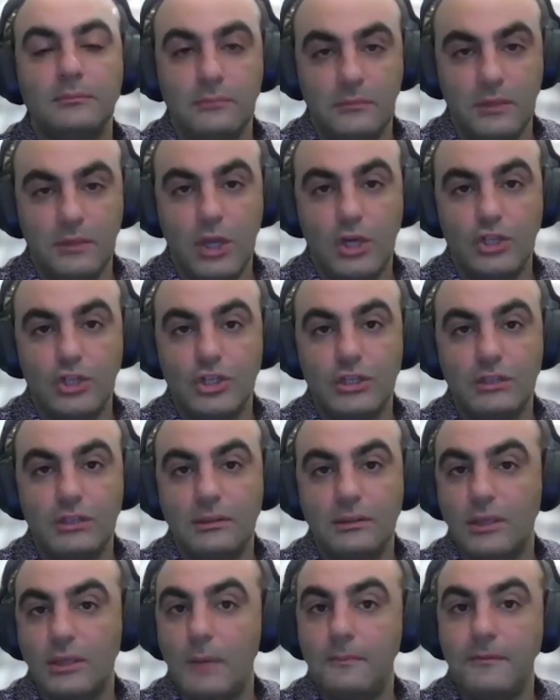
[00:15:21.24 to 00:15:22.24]

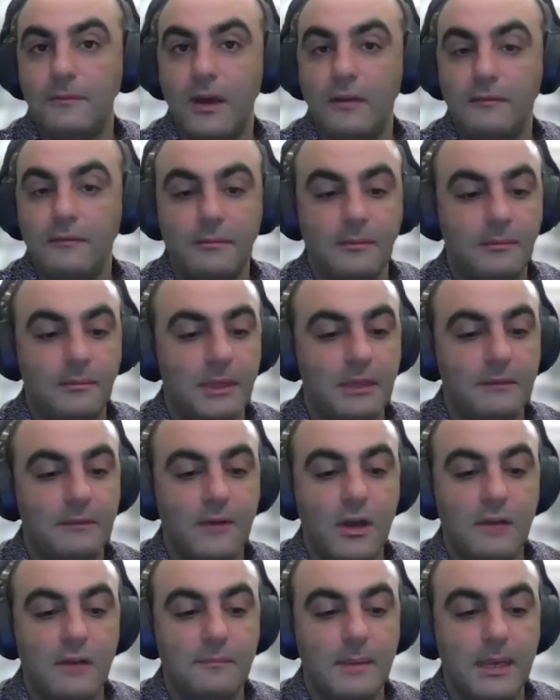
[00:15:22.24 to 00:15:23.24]
larger top big
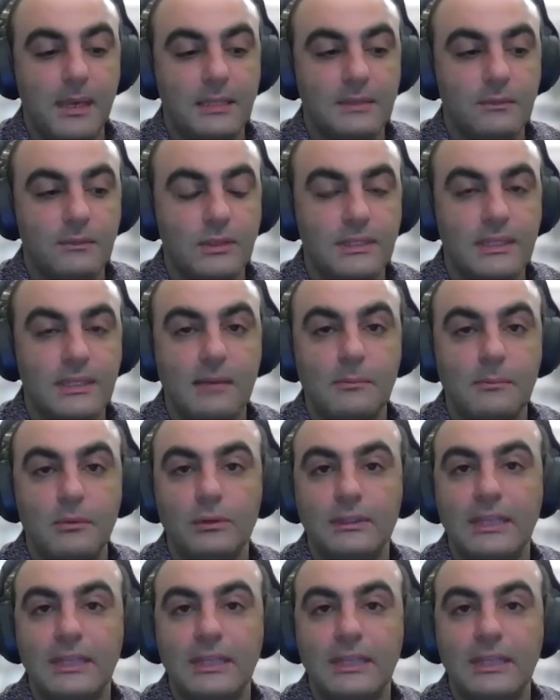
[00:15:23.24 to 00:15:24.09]
five banks, for example.